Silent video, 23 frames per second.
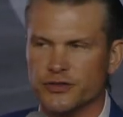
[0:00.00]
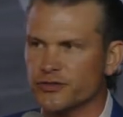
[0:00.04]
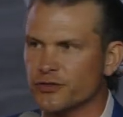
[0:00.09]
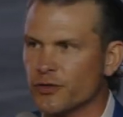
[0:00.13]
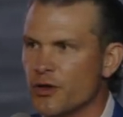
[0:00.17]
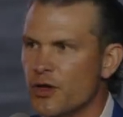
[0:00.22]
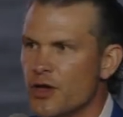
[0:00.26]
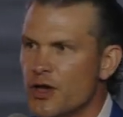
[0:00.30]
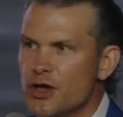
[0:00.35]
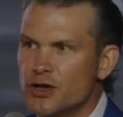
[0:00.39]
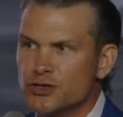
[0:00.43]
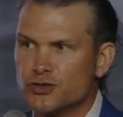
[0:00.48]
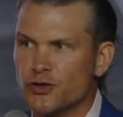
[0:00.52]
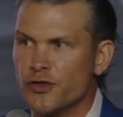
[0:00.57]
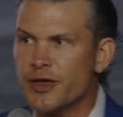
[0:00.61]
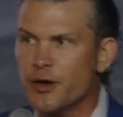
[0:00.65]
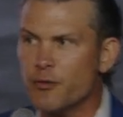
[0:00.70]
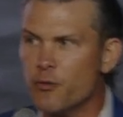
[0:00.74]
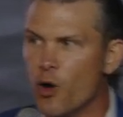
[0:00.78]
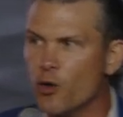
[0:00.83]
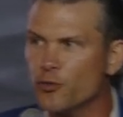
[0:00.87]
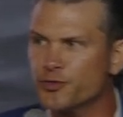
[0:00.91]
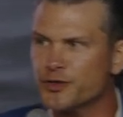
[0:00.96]
So, so they
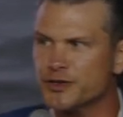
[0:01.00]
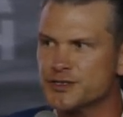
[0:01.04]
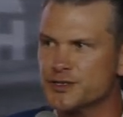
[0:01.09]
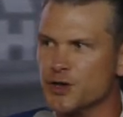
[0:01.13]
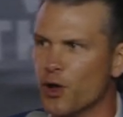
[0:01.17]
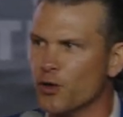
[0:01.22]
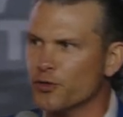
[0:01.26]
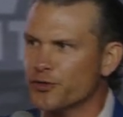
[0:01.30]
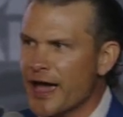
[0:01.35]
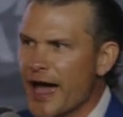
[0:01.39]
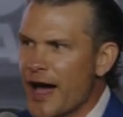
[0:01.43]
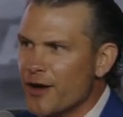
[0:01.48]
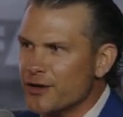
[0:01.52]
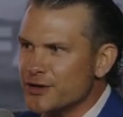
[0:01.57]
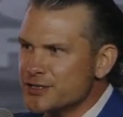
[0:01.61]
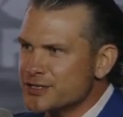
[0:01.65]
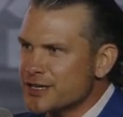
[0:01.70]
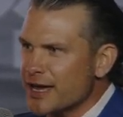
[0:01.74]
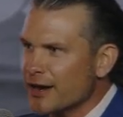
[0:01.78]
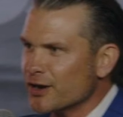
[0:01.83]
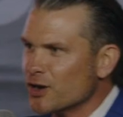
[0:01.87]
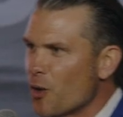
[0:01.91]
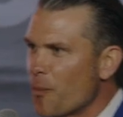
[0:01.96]
wrote this all down. You just
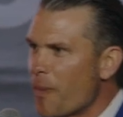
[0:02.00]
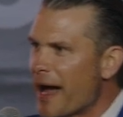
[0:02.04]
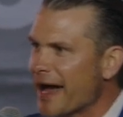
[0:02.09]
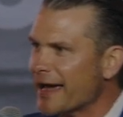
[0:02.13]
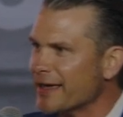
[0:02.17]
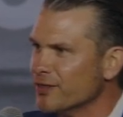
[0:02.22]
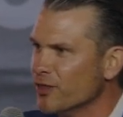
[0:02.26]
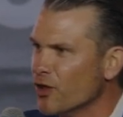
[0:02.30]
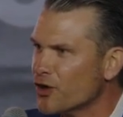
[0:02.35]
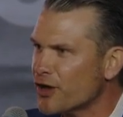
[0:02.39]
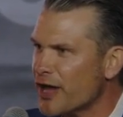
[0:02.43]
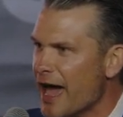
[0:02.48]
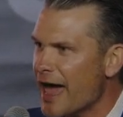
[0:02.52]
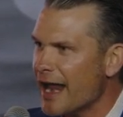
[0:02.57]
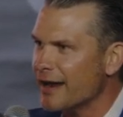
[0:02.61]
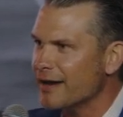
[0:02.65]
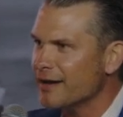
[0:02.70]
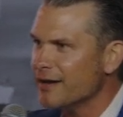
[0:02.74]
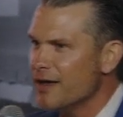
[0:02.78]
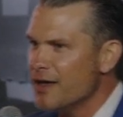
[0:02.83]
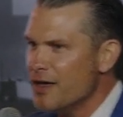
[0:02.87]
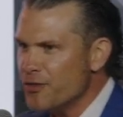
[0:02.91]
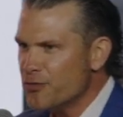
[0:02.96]
got to go back and look at it
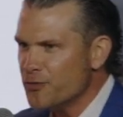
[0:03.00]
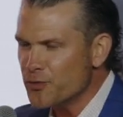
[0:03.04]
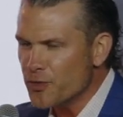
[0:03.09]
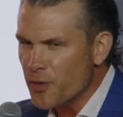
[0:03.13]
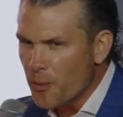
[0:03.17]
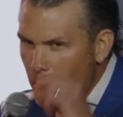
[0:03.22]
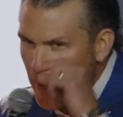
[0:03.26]
through the